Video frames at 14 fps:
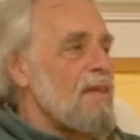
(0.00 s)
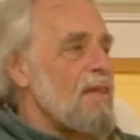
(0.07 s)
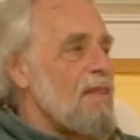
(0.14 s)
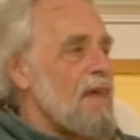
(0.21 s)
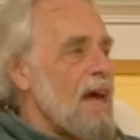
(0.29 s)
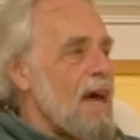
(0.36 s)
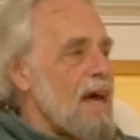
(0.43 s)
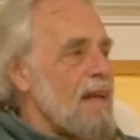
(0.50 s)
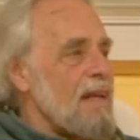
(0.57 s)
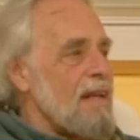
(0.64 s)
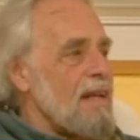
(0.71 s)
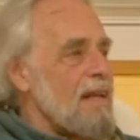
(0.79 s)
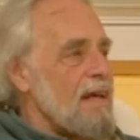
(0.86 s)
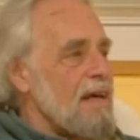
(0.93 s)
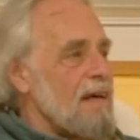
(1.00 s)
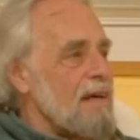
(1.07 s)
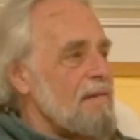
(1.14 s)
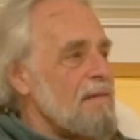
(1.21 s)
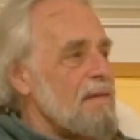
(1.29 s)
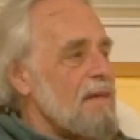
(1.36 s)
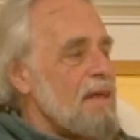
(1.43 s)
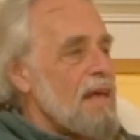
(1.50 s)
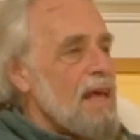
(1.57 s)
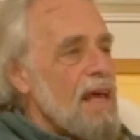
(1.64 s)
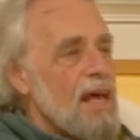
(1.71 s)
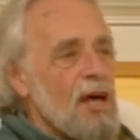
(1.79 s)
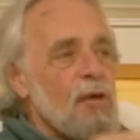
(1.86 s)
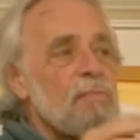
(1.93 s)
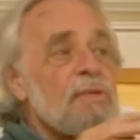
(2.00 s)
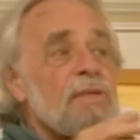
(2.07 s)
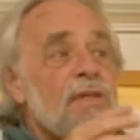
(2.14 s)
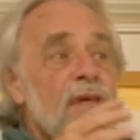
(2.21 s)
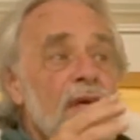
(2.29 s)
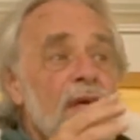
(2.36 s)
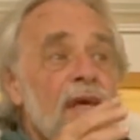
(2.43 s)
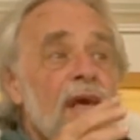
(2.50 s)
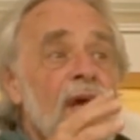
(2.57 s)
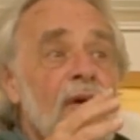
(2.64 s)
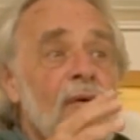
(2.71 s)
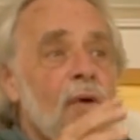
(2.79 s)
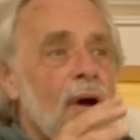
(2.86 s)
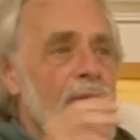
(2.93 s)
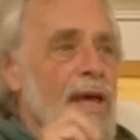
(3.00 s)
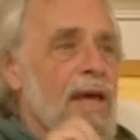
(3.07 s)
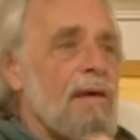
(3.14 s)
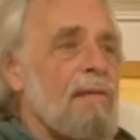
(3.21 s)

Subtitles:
that helps the inquiry.